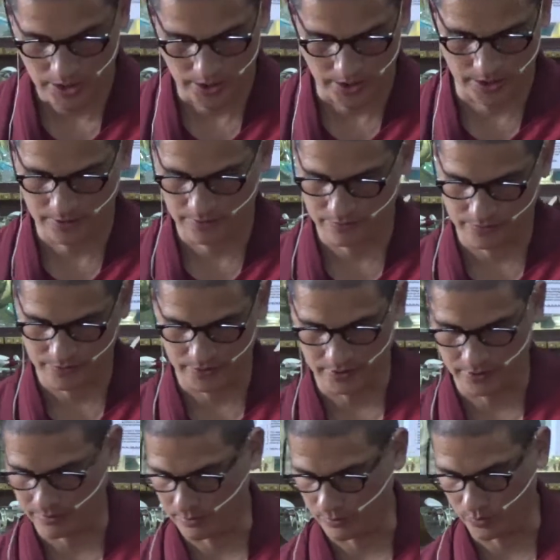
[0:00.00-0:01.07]
And
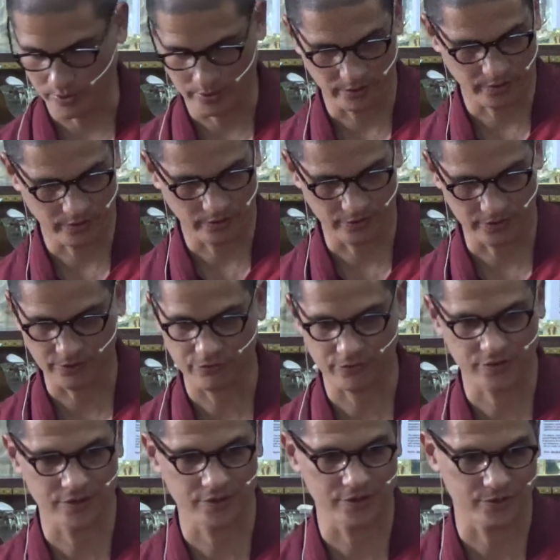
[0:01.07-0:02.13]
where there are
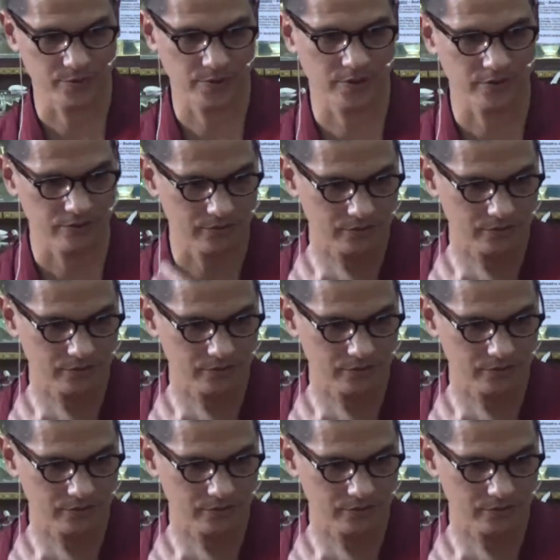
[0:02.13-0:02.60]
differences, we can